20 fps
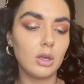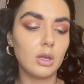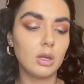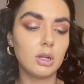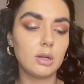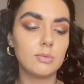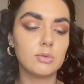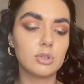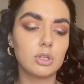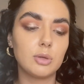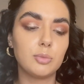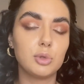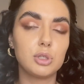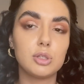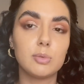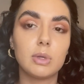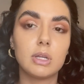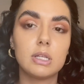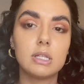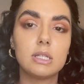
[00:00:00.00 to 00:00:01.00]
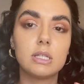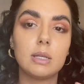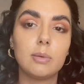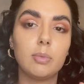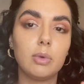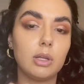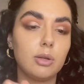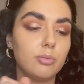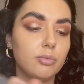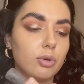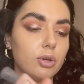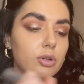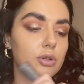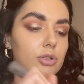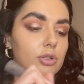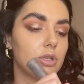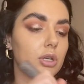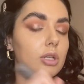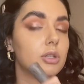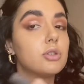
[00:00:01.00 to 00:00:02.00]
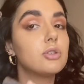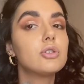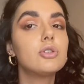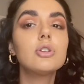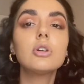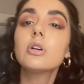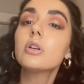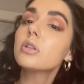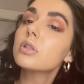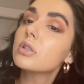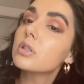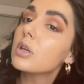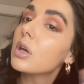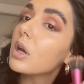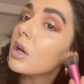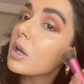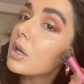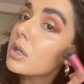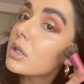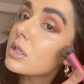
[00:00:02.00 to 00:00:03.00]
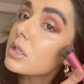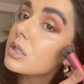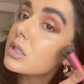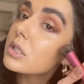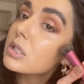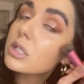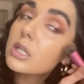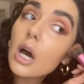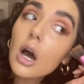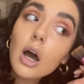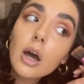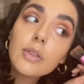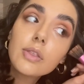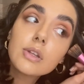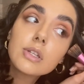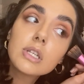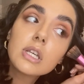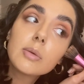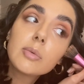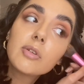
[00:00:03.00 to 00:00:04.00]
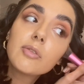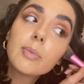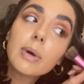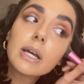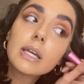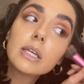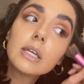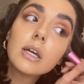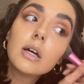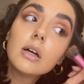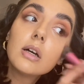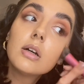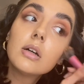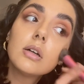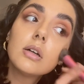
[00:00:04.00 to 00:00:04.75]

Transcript: just gonna put some on a stippling brush and just start at the tip of my ear